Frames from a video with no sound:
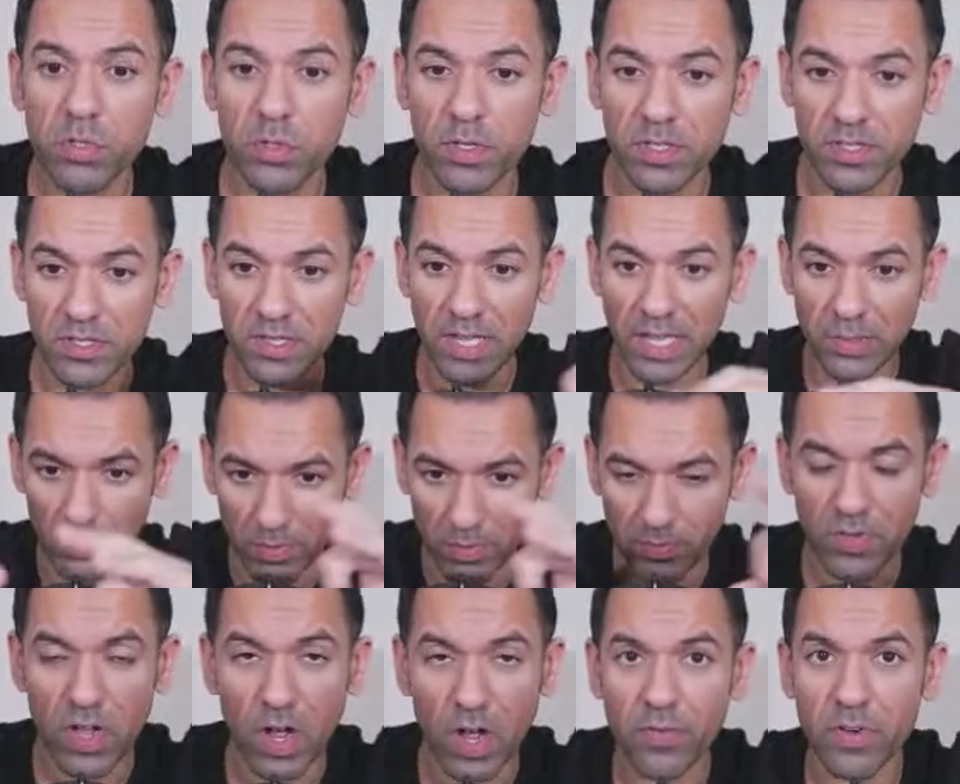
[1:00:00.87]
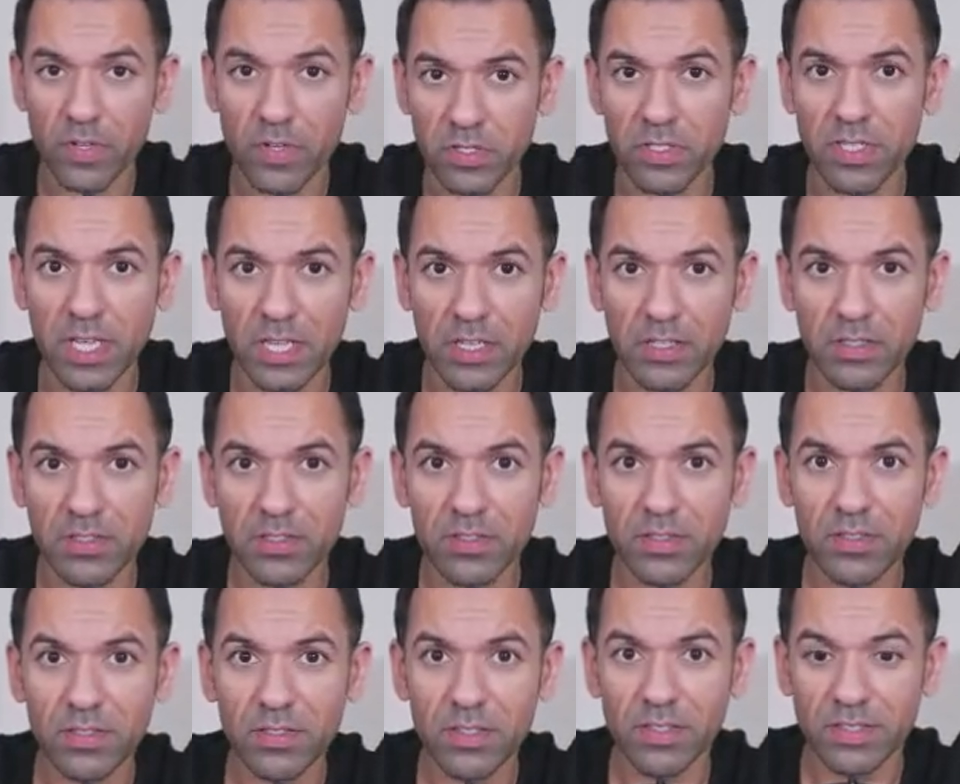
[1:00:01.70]
it, like we've covered today.
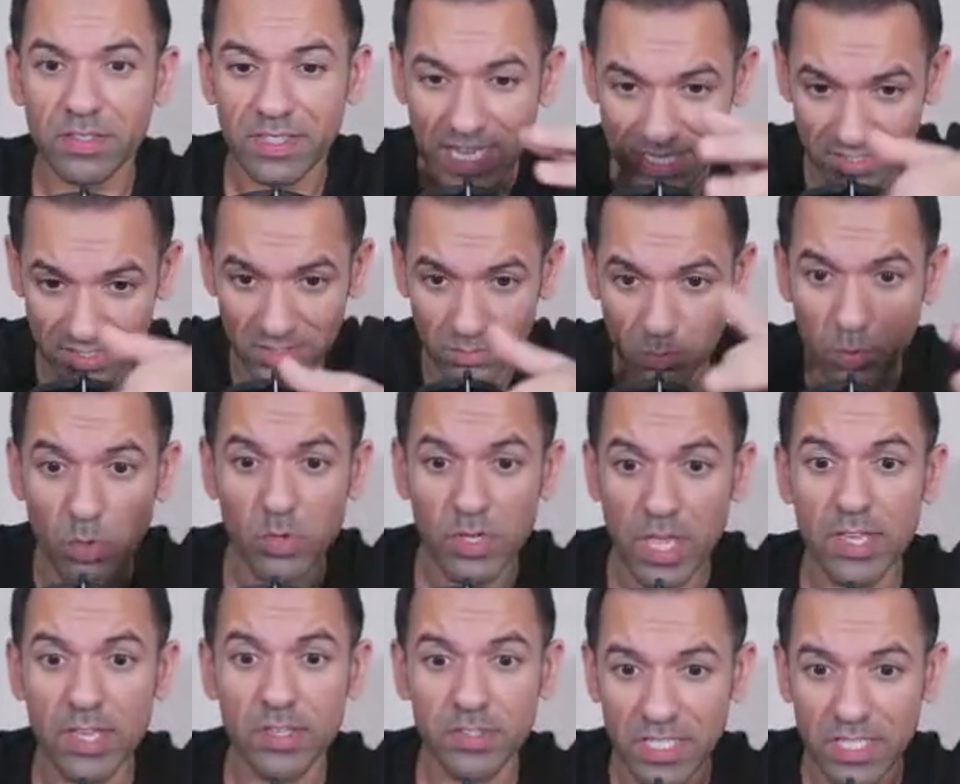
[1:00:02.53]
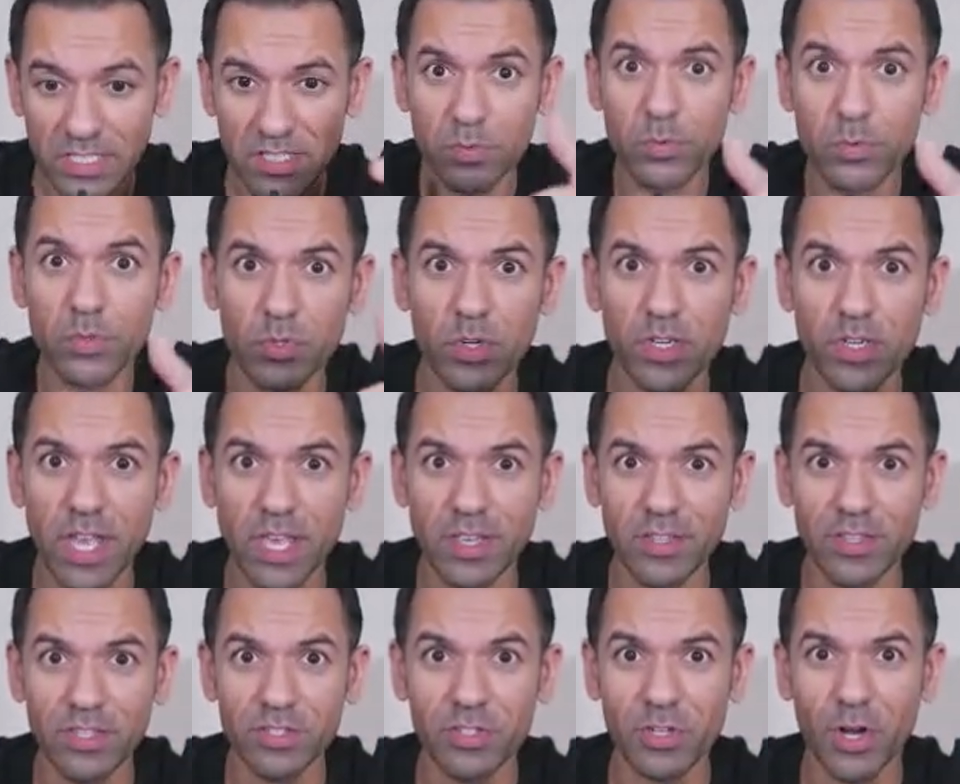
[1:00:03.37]
This is what's going to get
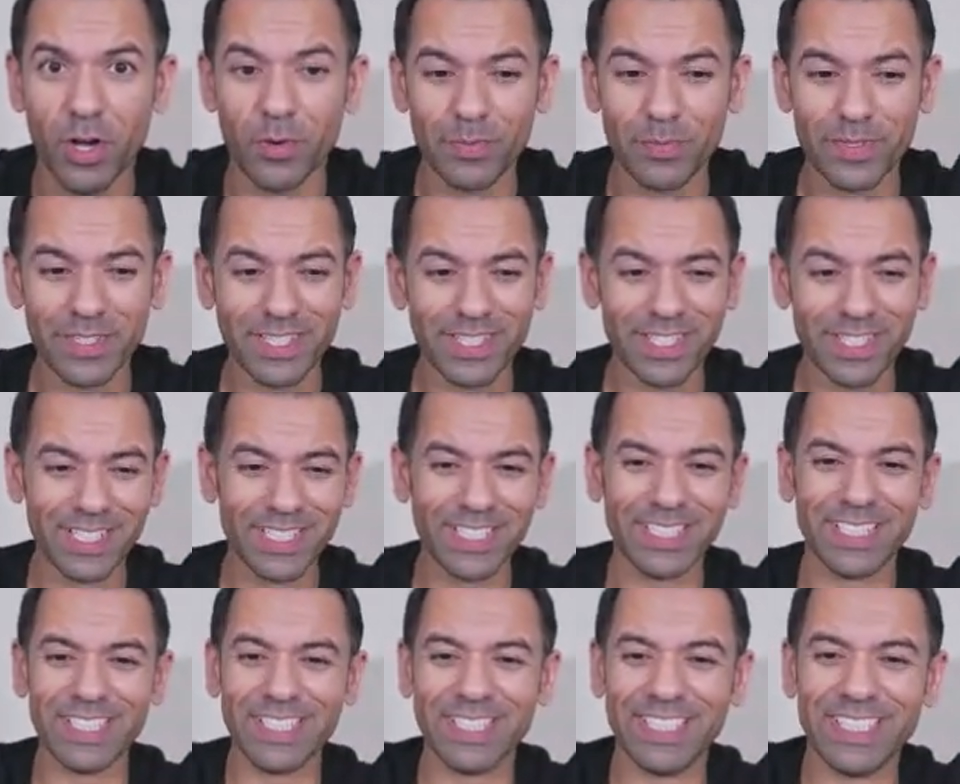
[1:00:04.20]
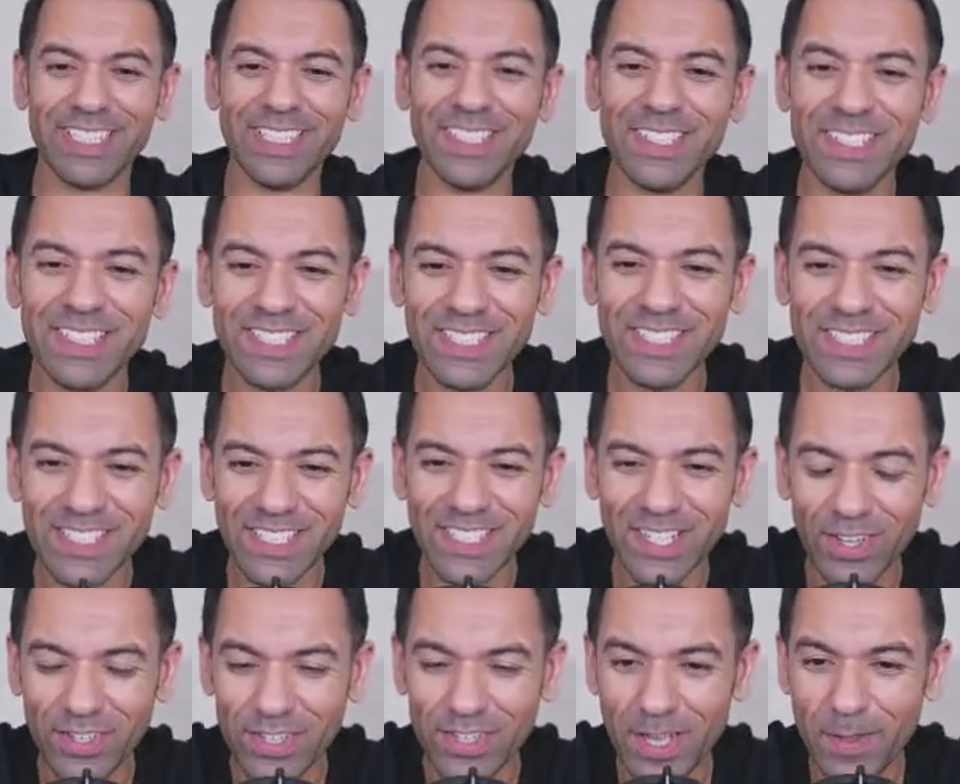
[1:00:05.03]
you the job.
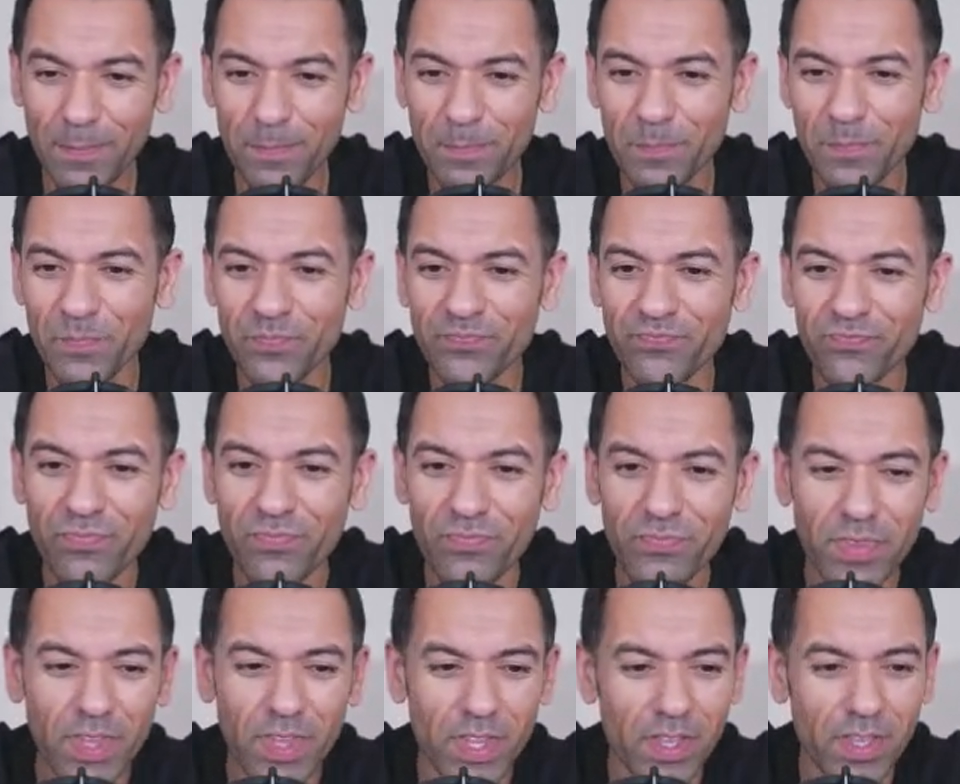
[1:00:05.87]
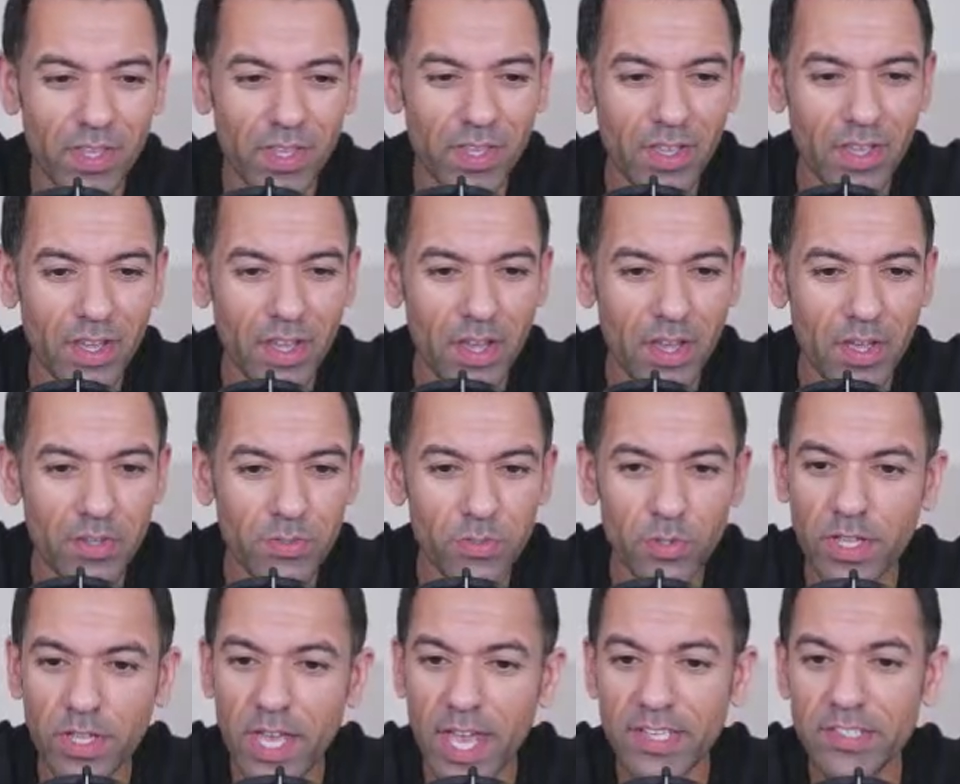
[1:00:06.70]
Okay.
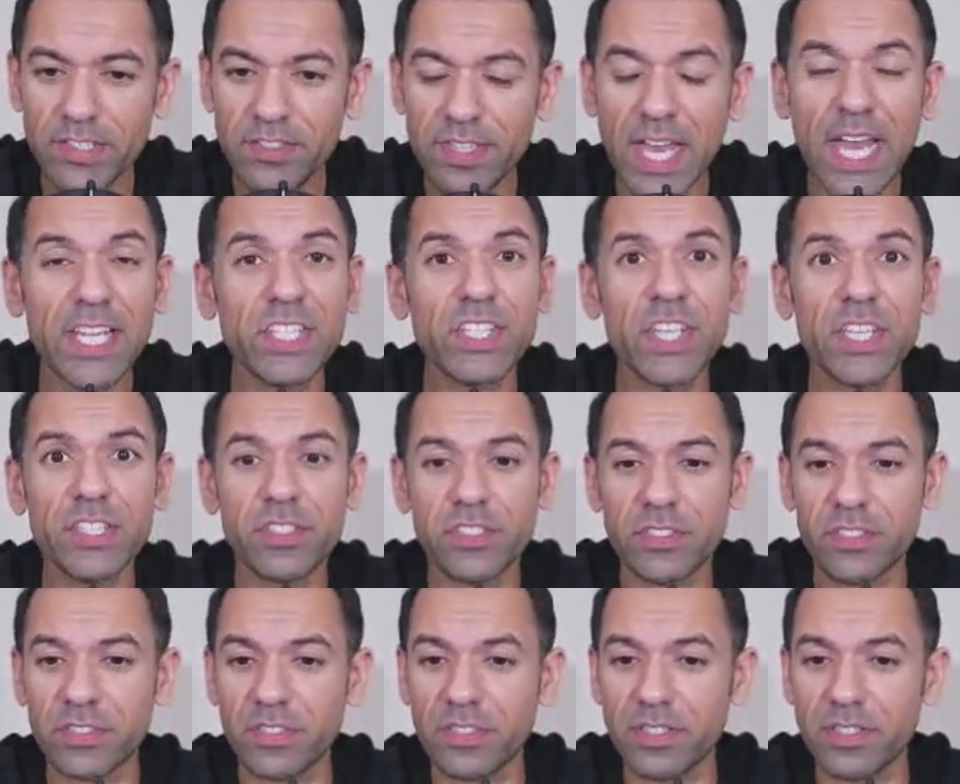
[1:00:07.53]
So, guys, that's it.